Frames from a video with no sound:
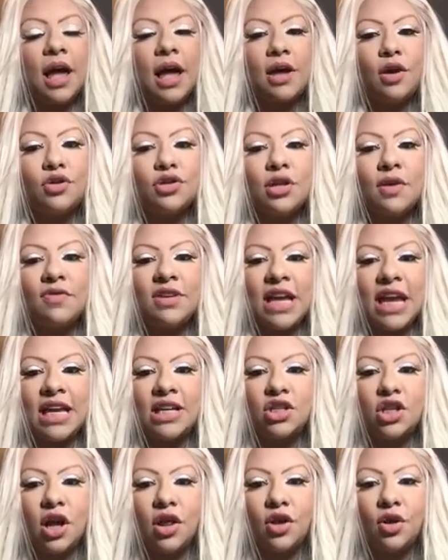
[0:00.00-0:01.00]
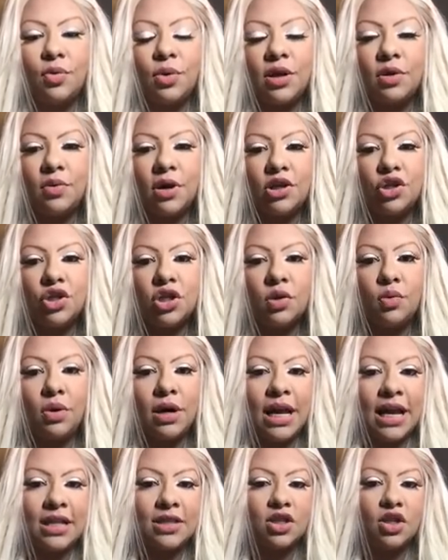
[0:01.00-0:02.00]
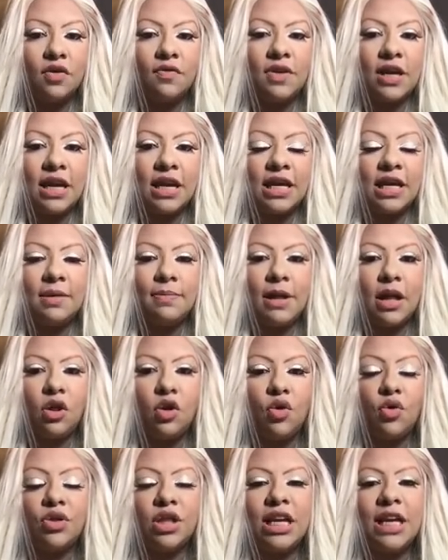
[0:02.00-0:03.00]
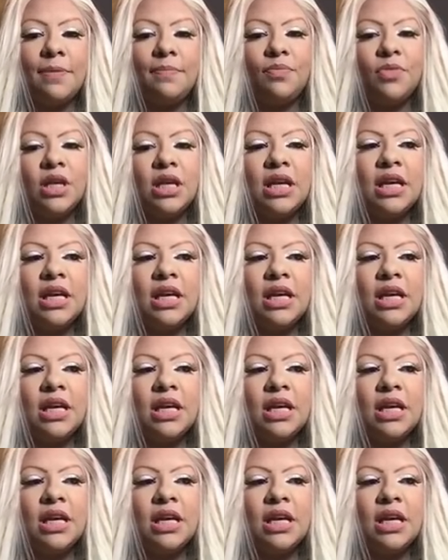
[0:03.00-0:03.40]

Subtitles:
I also have an $8 one question, one answer via email only.